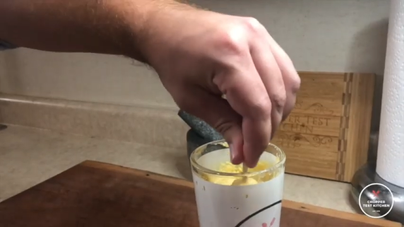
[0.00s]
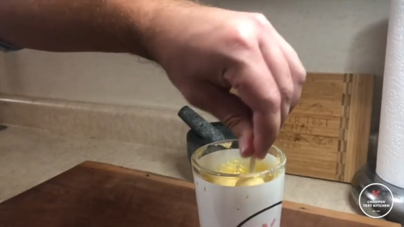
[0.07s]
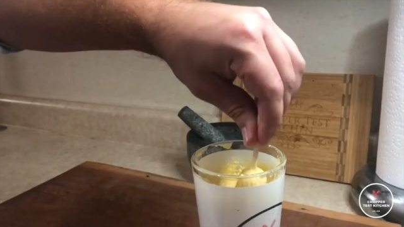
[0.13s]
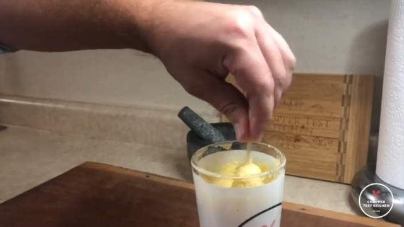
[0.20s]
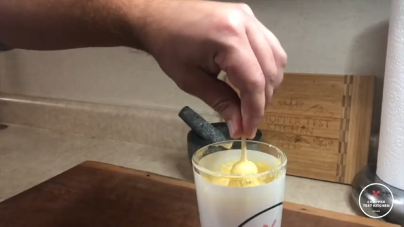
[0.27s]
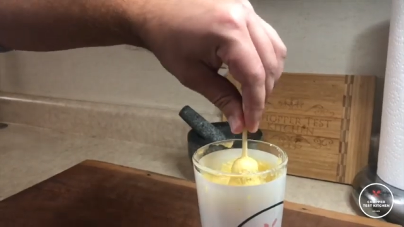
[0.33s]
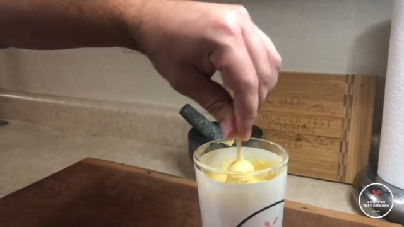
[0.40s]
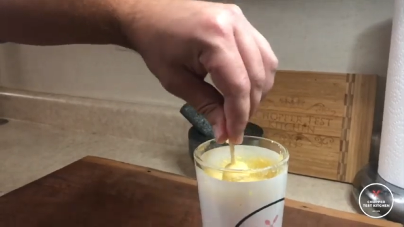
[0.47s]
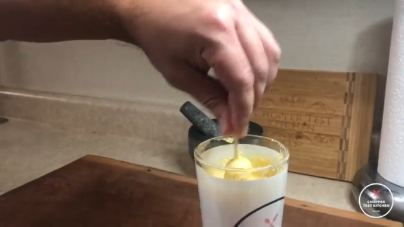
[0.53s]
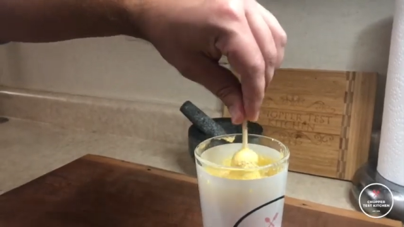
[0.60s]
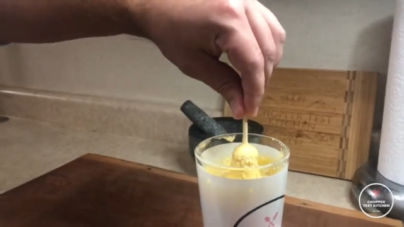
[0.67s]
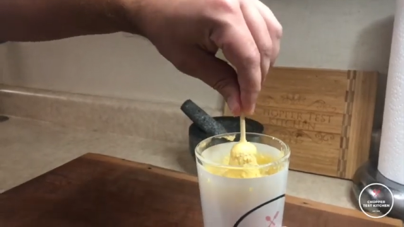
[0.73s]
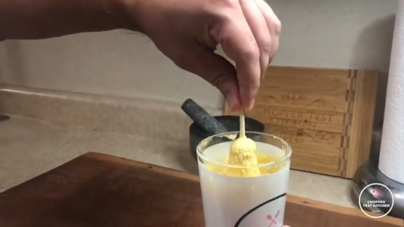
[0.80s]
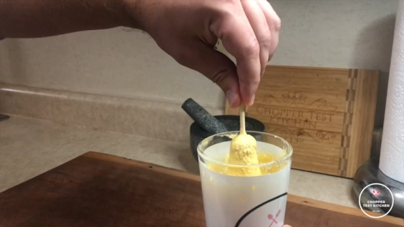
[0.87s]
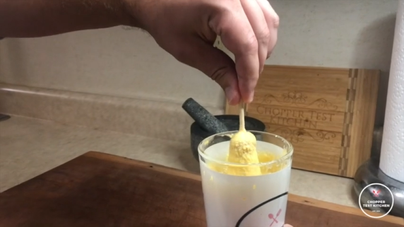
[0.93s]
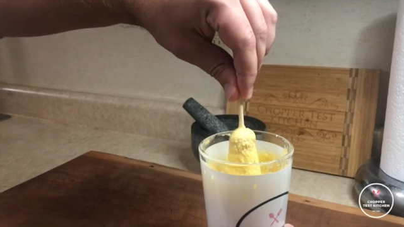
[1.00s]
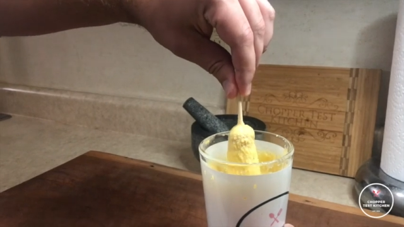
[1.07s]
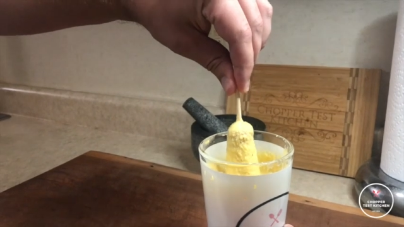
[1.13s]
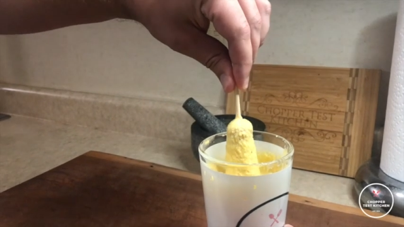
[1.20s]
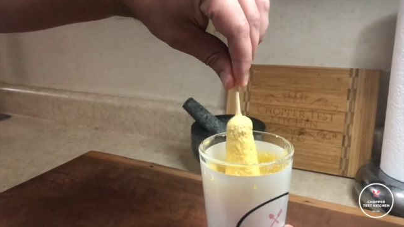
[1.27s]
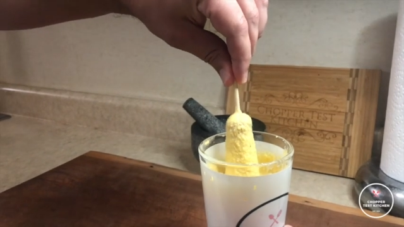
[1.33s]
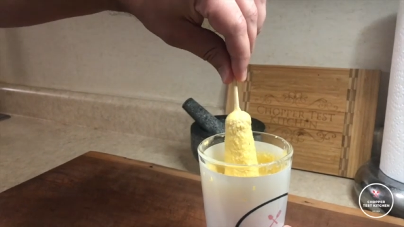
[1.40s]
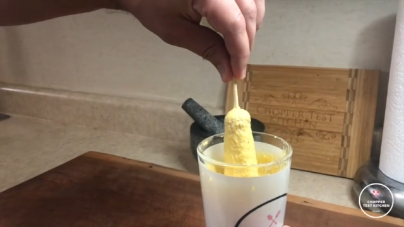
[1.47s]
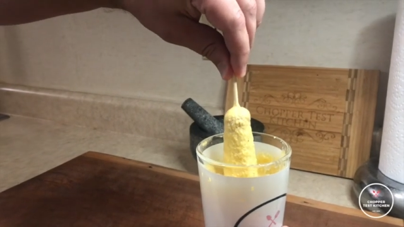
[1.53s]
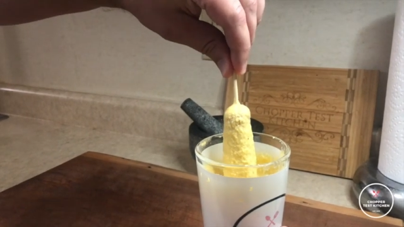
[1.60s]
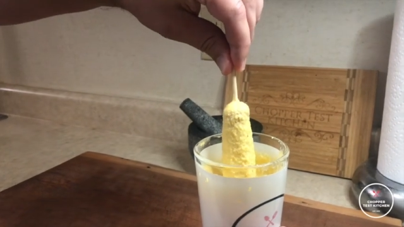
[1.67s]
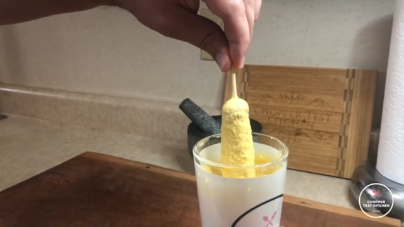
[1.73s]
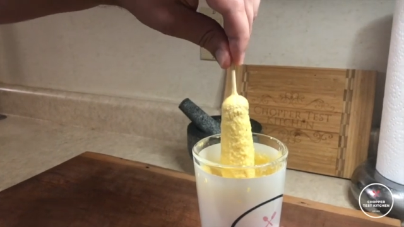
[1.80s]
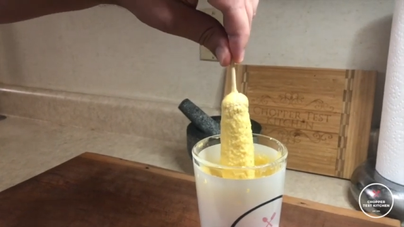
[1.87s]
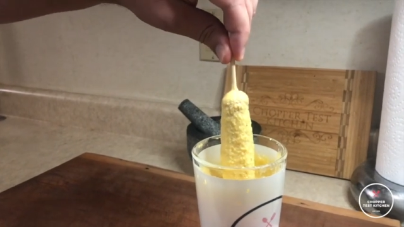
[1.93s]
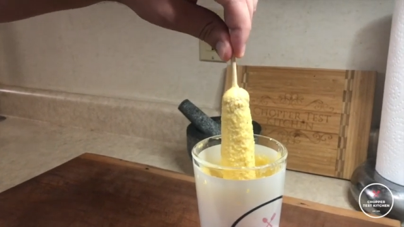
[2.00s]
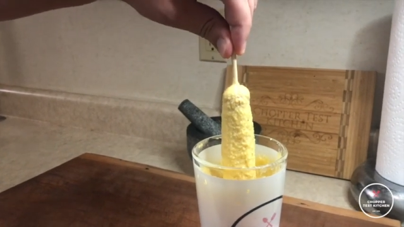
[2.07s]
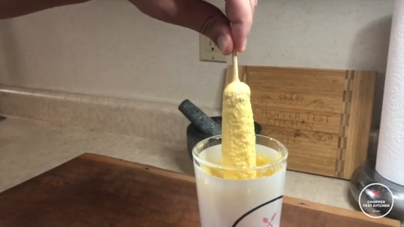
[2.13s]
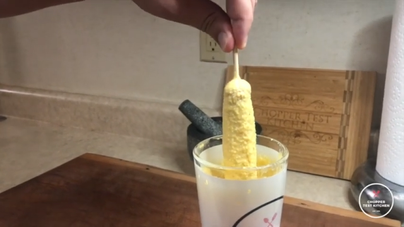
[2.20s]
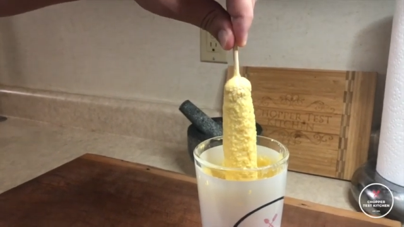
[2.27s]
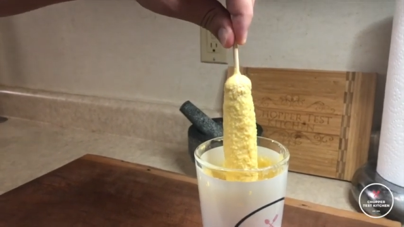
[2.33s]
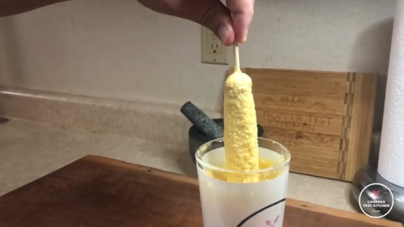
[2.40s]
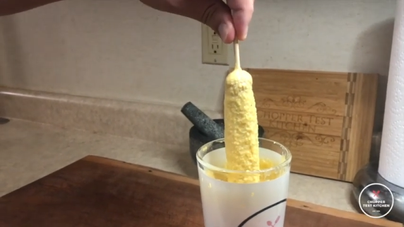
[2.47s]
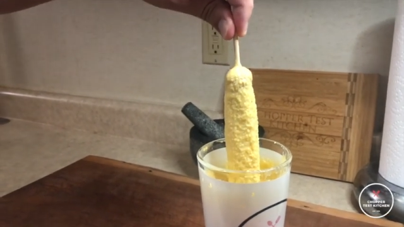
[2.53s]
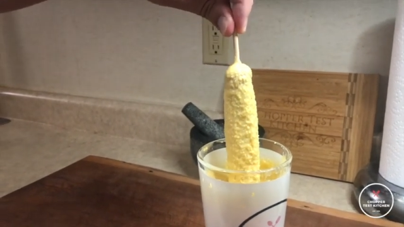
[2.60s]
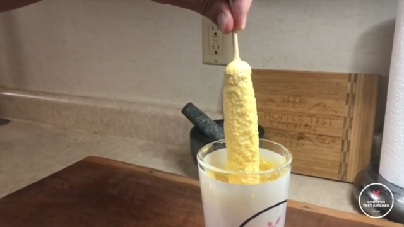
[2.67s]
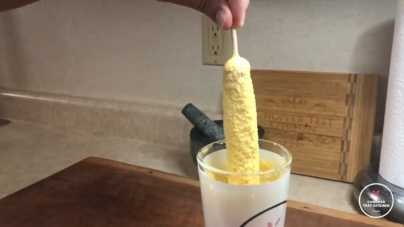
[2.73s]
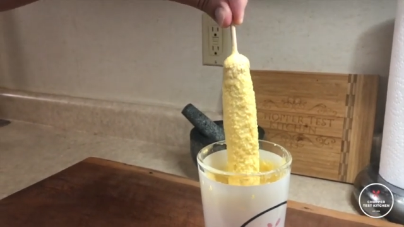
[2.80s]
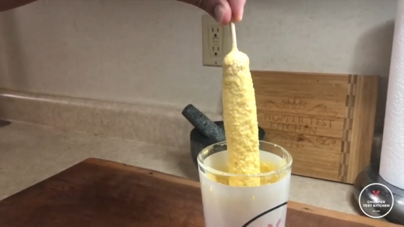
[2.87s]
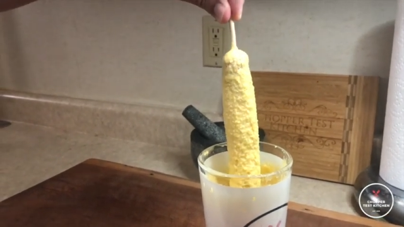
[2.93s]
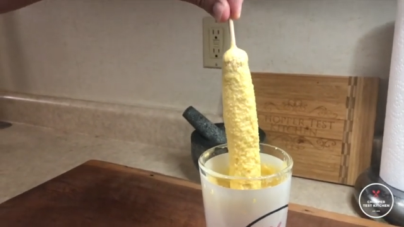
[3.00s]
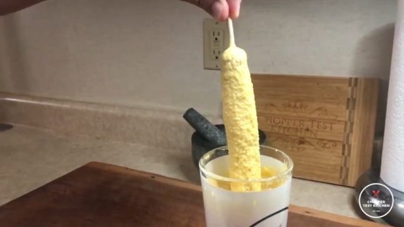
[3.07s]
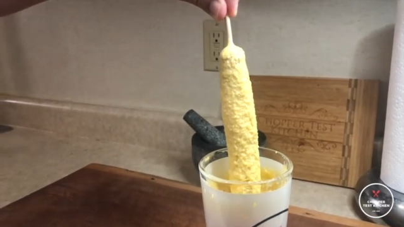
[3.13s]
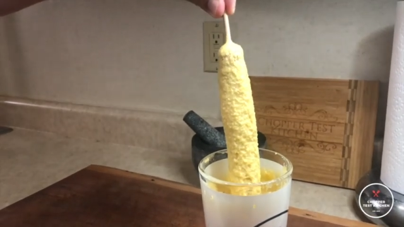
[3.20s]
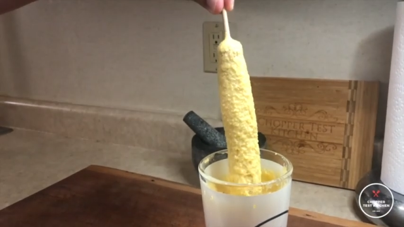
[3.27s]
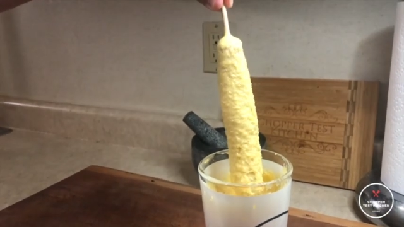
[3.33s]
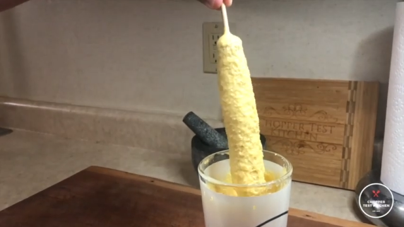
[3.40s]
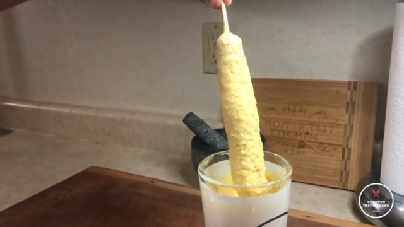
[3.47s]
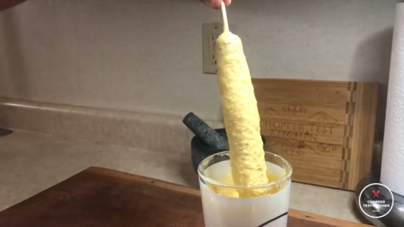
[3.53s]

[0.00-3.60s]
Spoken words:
Nobody's mouth can be seen.